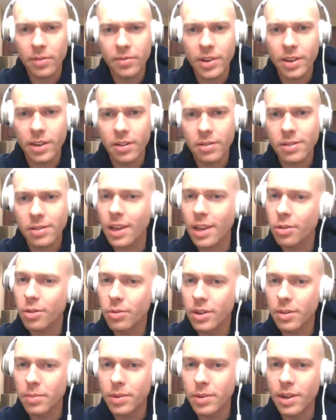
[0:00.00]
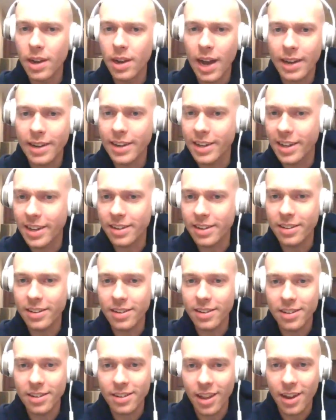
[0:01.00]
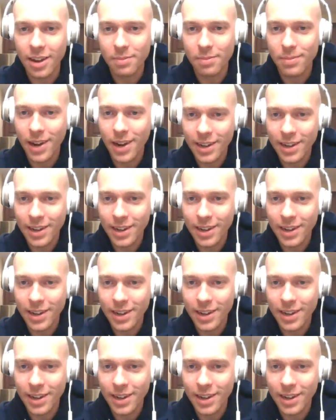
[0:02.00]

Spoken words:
on videos like, you need me. I need to get to the dish lab.